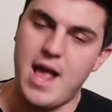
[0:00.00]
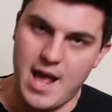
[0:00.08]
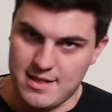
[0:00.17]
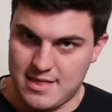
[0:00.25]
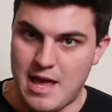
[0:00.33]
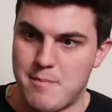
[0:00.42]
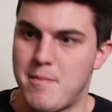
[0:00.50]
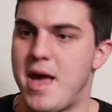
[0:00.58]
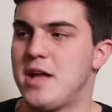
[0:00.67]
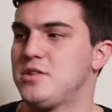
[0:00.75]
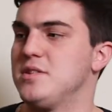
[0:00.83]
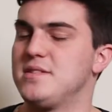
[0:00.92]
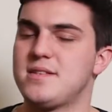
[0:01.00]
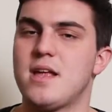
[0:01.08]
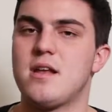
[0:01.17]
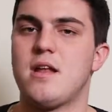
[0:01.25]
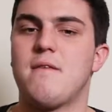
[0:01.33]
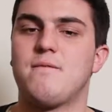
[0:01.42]
at that match and set
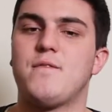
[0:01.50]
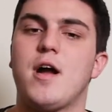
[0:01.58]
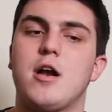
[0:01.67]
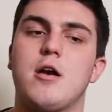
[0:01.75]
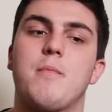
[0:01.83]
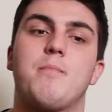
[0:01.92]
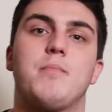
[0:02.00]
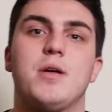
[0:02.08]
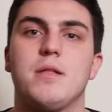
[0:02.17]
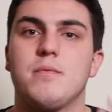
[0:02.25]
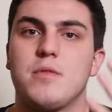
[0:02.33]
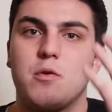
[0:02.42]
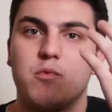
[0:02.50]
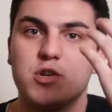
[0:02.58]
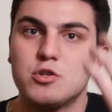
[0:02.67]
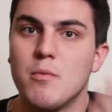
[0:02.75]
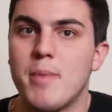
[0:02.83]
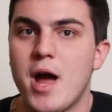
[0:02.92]
it on fire, but the
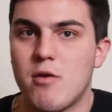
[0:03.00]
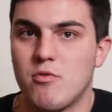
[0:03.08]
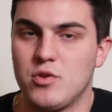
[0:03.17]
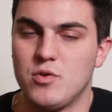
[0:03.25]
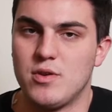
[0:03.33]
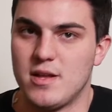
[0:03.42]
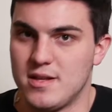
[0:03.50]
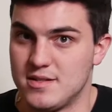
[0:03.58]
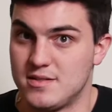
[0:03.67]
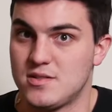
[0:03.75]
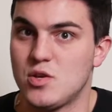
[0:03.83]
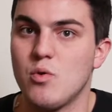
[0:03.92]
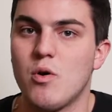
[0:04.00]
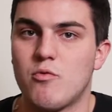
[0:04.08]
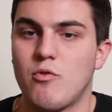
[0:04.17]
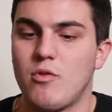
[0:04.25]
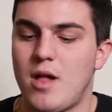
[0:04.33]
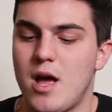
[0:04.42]
original Pyro unit is too
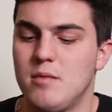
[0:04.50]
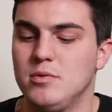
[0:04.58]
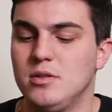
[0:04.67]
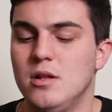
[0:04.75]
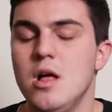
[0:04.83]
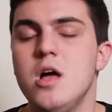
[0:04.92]
unreliable,